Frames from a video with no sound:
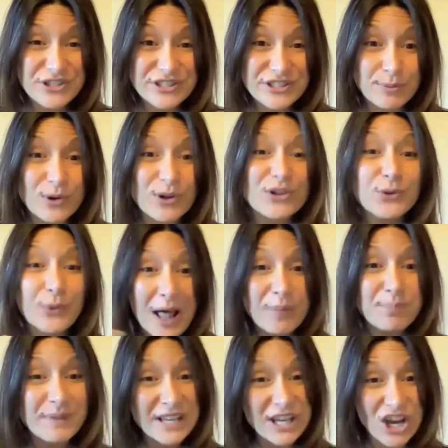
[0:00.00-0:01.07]
Support, who
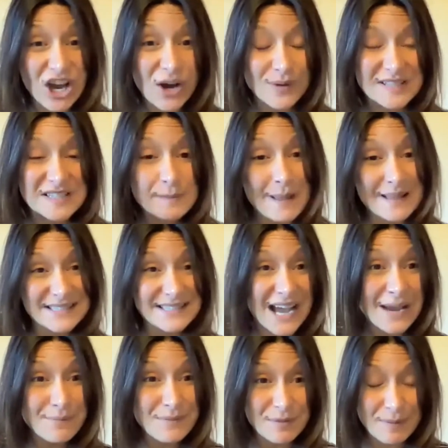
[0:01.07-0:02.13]
helped me go and spend
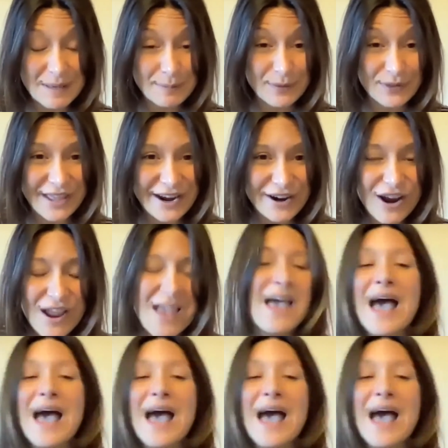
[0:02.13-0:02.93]
time with people there.